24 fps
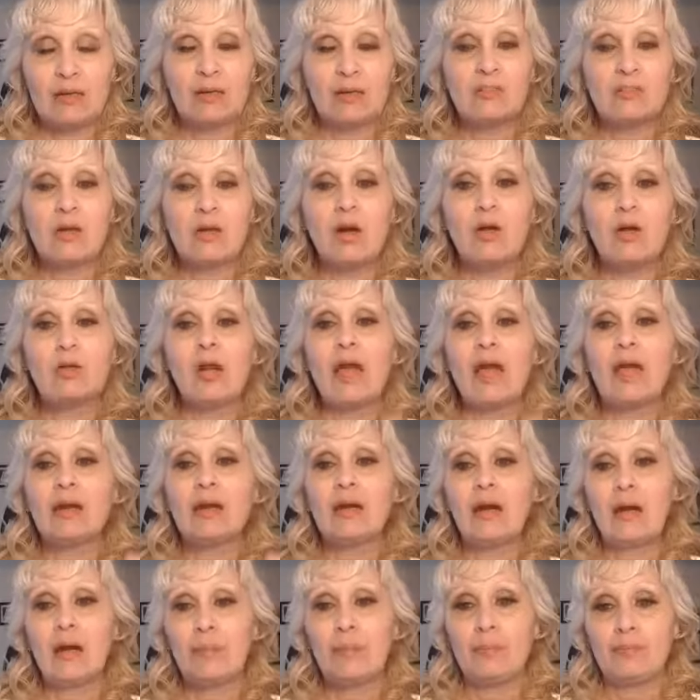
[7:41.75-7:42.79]
Now, don't
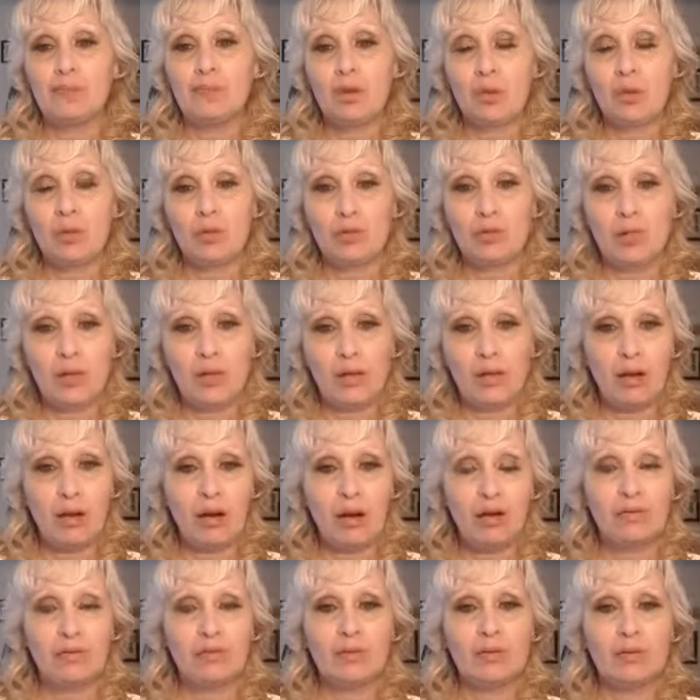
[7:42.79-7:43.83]
hang up. Don't click
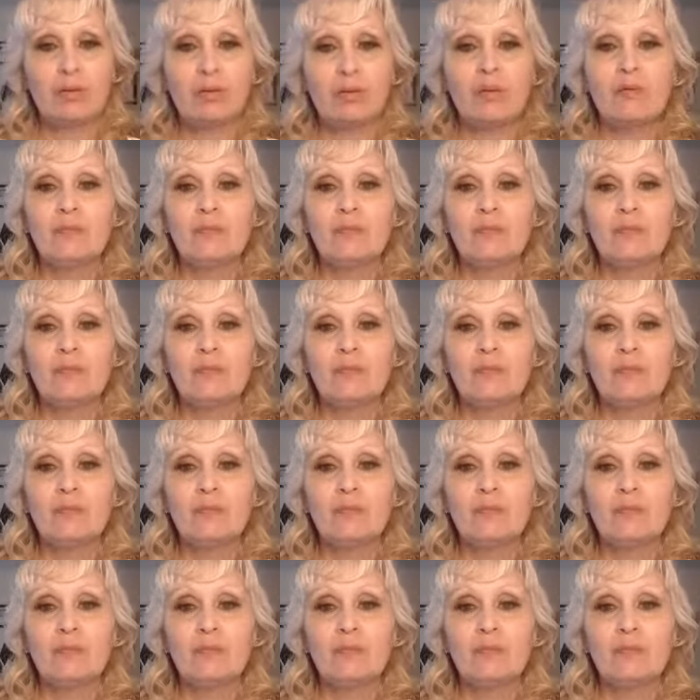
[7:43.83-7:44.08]
off.